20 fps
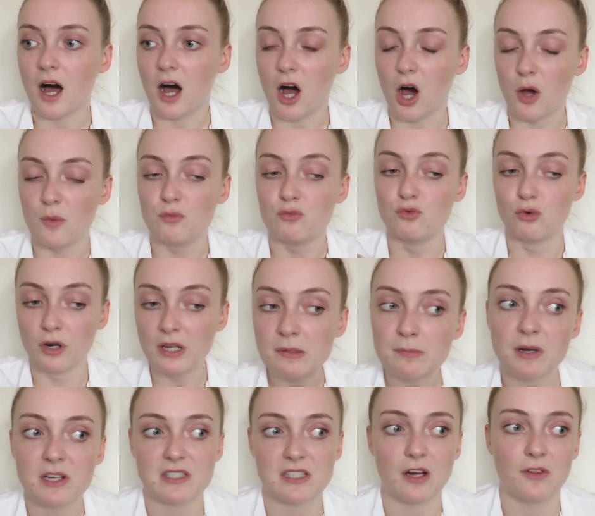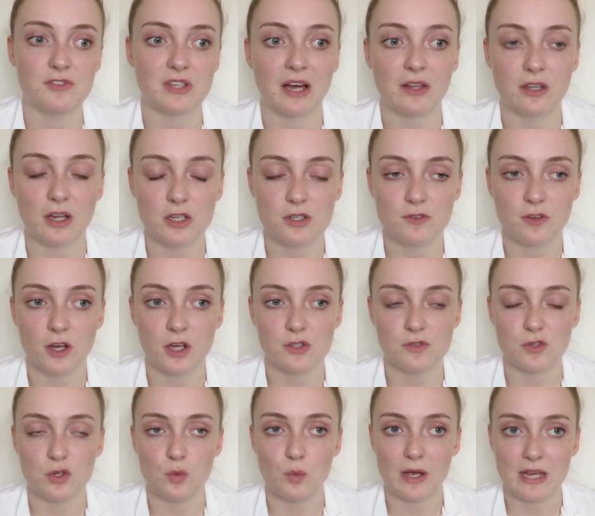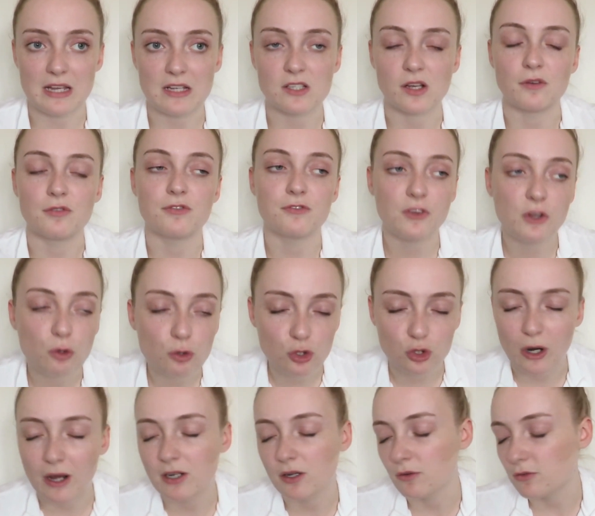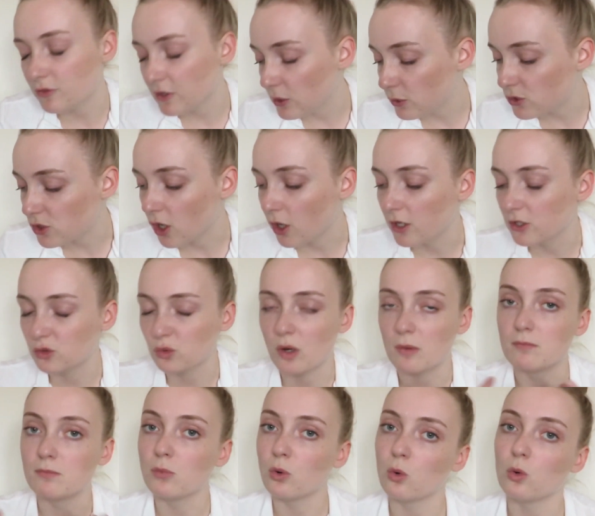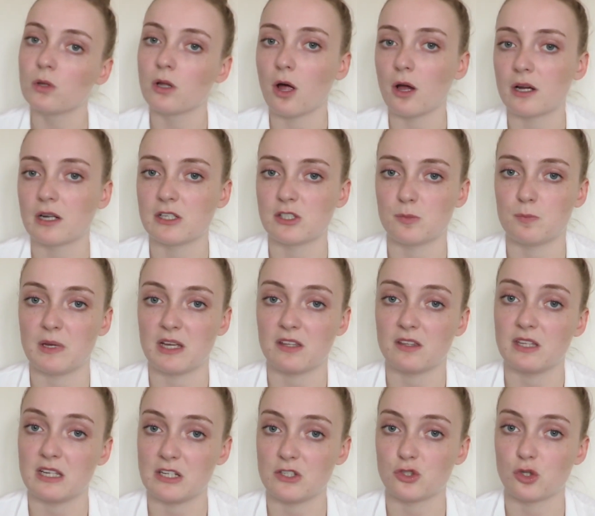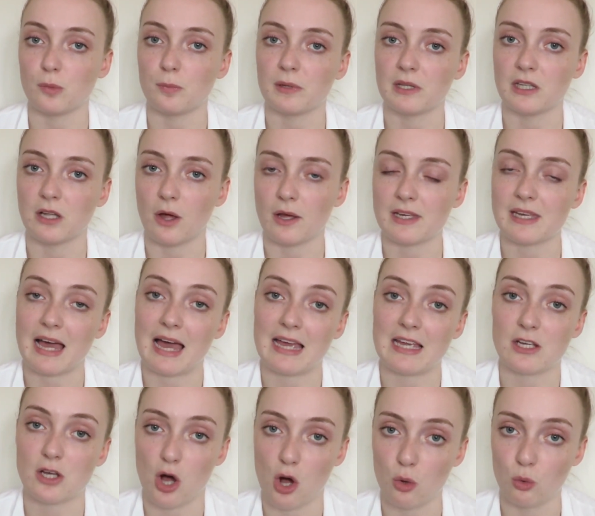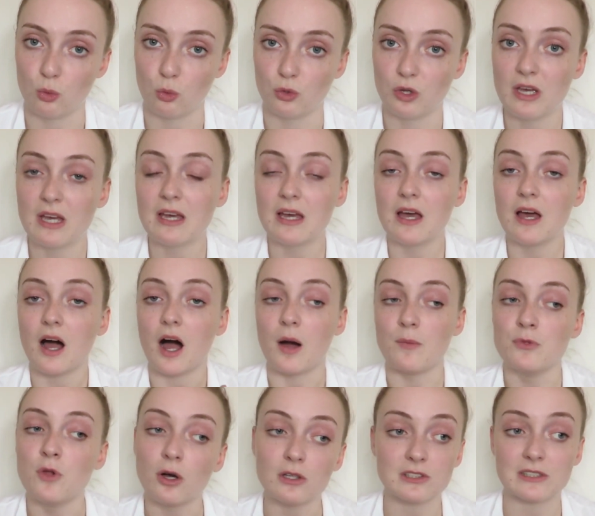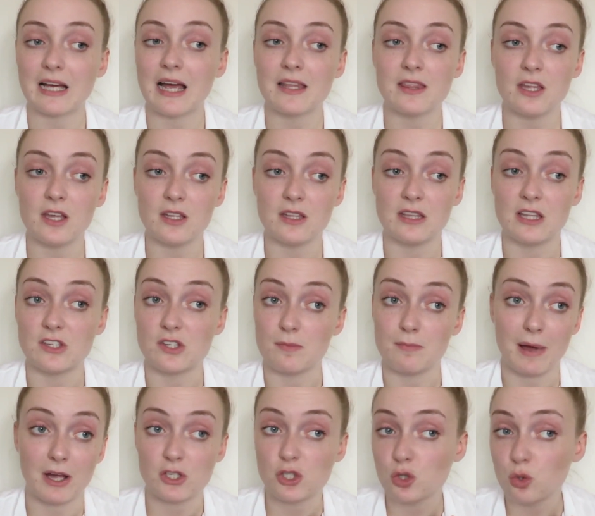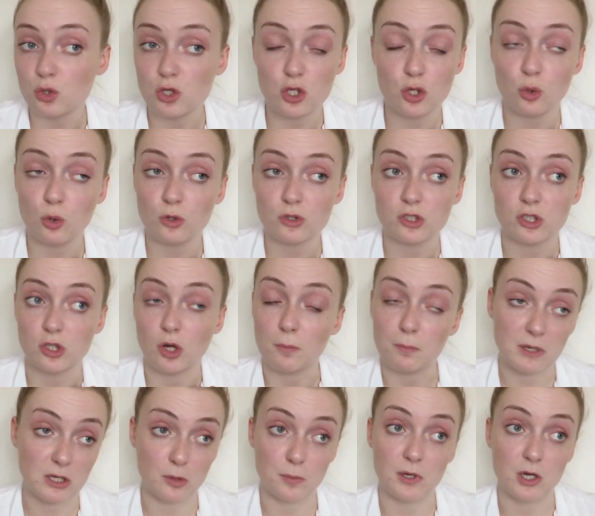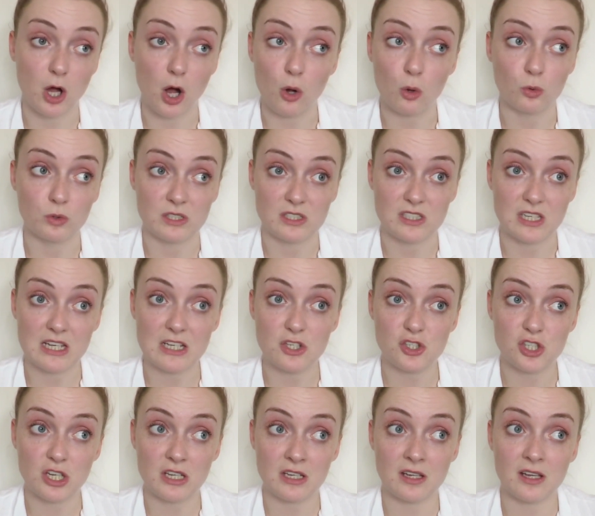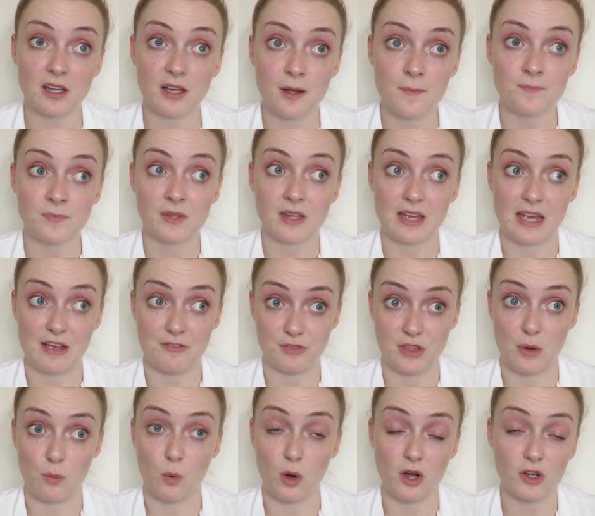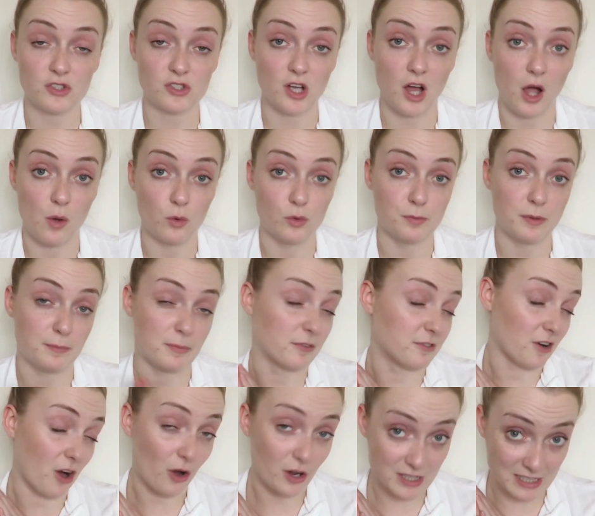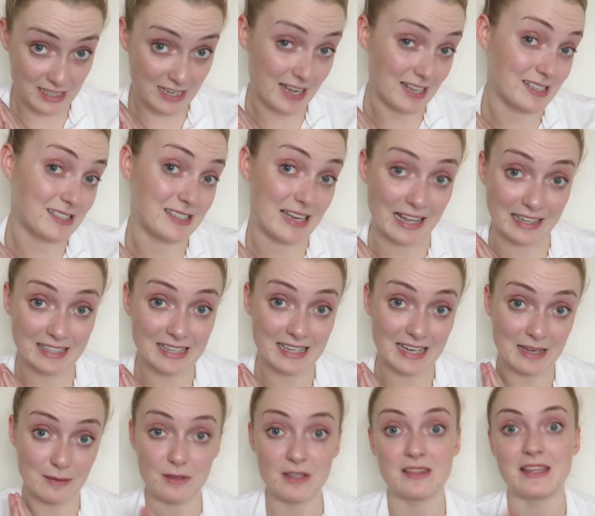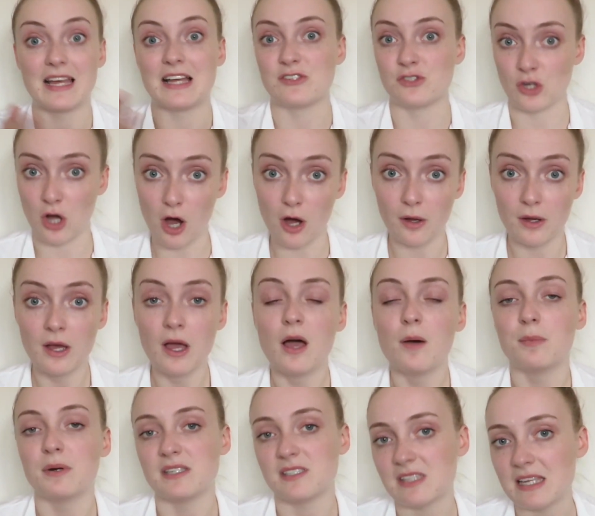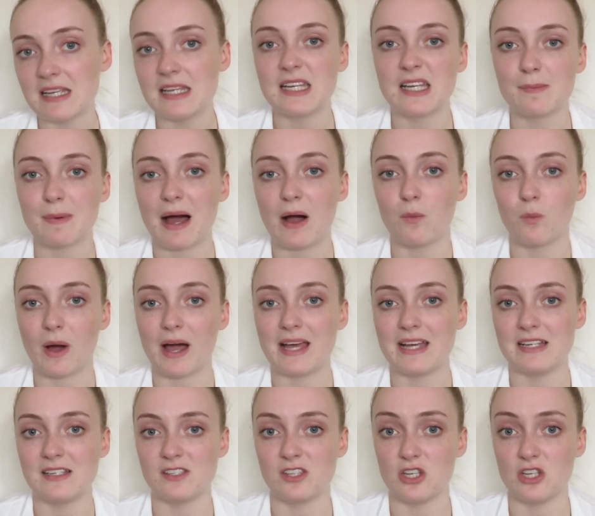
I'm running myself down those first few weeks. I feel drained, I feel tired, so I'm more likely to pick things up like a cold. I'm not saying that there's a magical cure to not pick up a cold in teaching. If there was, I would be providing it and selling it. There's not. But it's thinking about ways